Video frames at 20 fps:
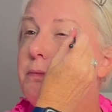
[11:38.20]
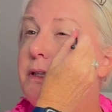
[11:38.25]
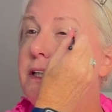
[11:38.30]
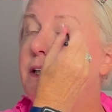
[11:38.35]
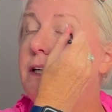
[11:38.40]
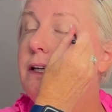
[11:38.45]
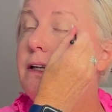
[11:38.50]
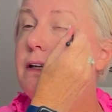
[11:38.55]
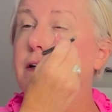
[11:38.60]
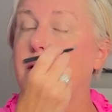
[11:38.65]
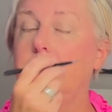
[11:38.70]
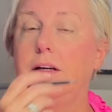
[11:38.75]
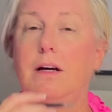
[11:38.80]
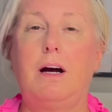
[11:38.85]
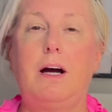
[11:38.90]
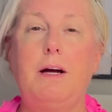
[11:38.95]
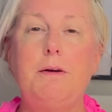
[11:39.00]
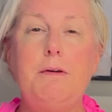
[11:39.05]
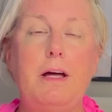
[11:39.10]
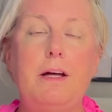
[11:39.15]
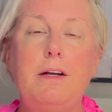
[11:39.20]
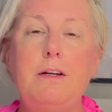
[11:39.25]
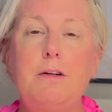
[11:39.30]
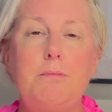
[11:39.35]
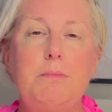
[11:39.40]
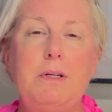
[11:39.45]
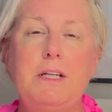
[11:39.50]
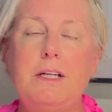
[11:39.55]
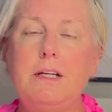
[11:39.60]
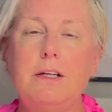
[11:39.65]
me, I end up
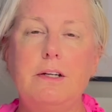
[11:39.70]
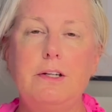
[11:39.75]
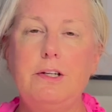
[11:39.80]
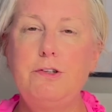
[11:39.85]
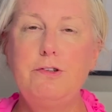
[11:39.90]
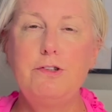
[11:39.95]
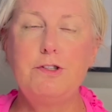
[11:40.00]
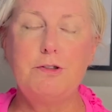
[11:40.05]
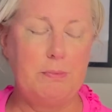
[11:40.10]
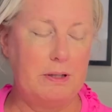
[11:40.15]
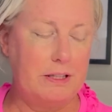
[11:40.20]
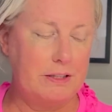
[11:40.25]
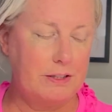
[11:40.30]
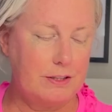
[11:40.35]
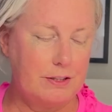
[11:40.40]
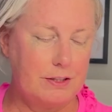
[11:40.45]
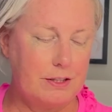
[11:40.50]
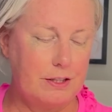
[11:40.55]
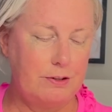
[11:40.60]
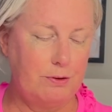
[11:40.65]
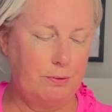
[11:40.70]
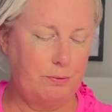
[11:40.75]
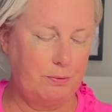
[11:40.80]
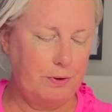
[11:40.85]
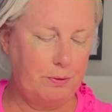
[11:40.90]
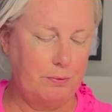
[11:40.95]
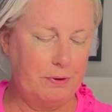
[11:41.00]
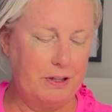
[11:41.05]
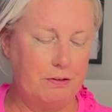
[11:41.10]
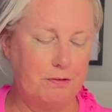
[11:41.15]
making a huge mess because I don't
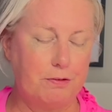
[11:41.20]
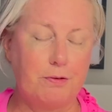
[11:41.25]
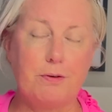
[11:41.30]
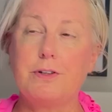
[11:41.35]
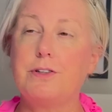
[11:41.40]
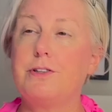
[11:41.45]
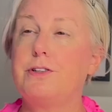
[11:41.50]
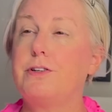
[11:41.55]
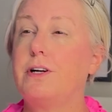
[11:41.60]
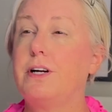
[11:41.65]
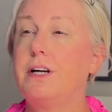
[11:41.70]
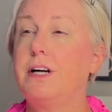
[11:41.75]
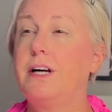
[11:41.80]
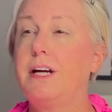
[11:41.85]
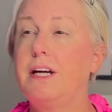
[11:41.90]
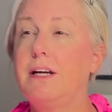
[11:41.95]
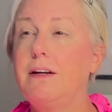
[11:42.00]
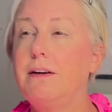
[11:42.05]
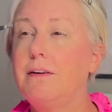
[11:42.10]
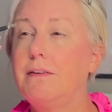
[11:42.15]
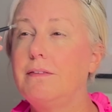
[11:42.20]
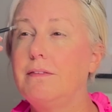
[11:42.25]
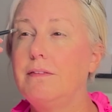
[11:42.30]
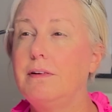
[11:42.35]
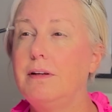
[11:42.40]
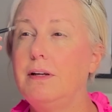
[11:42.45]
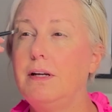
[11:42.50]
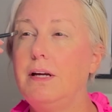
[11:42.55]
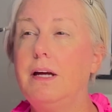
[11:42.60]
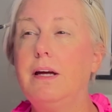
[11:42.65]
want to wait for it to dry.
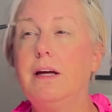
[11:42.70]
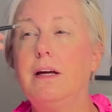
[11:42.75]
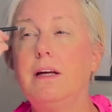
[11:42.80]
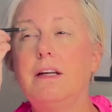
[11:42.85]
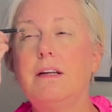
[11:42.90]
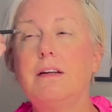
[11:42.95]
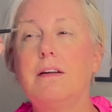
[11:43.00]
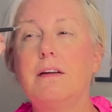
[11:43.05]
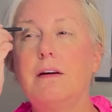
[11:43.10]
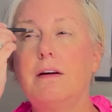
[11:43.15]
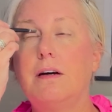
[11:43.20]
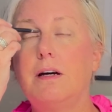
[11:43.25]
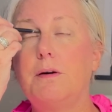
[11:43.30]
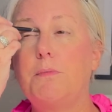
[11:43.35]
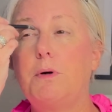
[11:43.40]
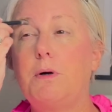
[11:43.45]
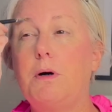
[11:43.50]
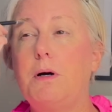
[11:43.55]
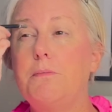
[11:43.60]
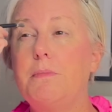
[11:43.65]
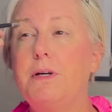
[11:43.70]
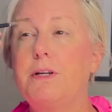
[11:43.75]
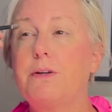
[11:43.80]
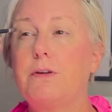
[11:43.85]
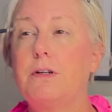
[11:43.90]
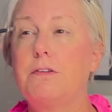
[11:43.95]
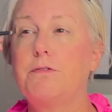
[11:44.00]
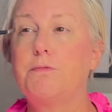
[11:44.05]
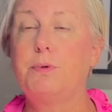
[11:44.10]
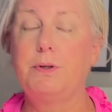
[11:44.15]
And I'm
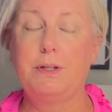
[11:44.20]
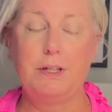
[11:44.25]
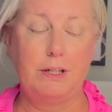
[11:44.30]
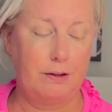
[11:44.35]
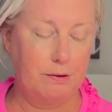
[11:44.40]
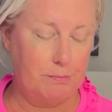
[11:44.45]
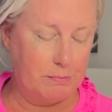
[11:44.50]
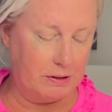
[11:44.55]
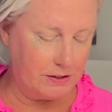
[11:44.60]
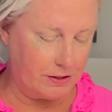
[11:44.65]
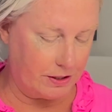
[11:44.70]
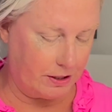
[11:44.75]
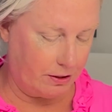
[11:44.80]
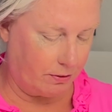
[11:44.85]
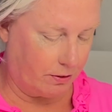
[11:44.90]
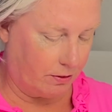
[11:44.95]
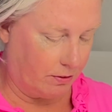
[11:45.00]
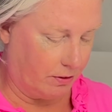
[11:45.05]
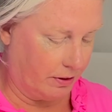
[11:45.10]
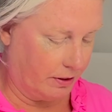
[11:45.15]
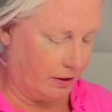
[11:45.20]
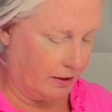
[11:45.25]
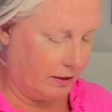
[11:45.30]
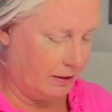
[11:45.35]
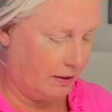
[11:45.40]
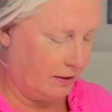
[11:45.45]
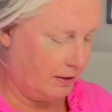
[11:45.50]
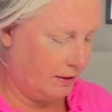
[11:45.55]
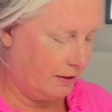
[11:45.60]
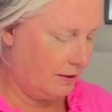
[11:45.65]
better off putting the mascara on
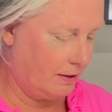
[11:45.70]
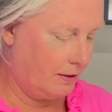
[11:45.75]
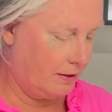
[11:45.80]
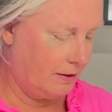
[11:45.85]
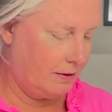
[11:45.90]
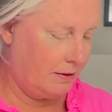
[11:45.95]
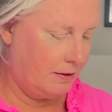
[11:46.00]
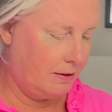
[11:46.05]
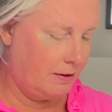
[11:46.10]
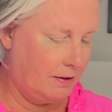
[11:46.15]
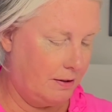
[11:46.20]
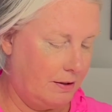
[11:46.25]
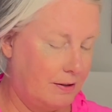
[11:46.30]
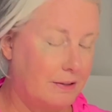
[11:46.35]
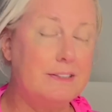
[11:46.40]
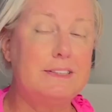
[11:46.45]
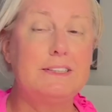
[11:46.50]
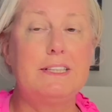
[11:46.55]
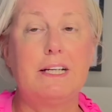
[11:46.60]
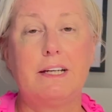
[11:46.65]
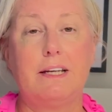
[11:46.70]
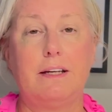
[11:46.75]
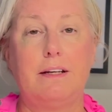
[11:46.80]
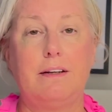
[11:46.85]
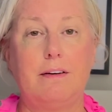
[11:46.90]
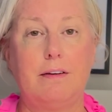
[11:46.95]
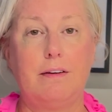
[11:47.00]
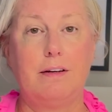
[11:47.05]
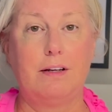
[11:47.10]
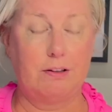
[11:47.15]

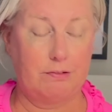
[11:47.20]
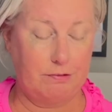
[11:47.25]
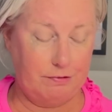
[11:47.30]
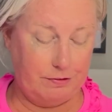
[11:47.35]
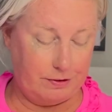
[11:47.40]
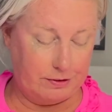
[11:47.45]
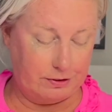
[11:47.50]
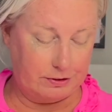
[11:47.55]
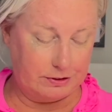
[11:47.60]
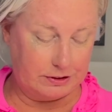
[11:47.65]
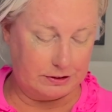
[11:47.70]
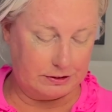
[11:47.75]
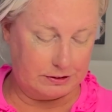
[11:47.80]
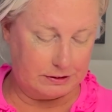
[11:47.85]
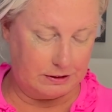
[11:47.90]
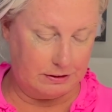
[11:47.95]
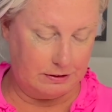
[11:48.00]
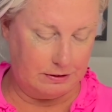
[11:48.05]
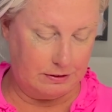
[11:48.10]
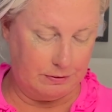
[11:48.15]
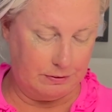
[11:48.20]
second, not first.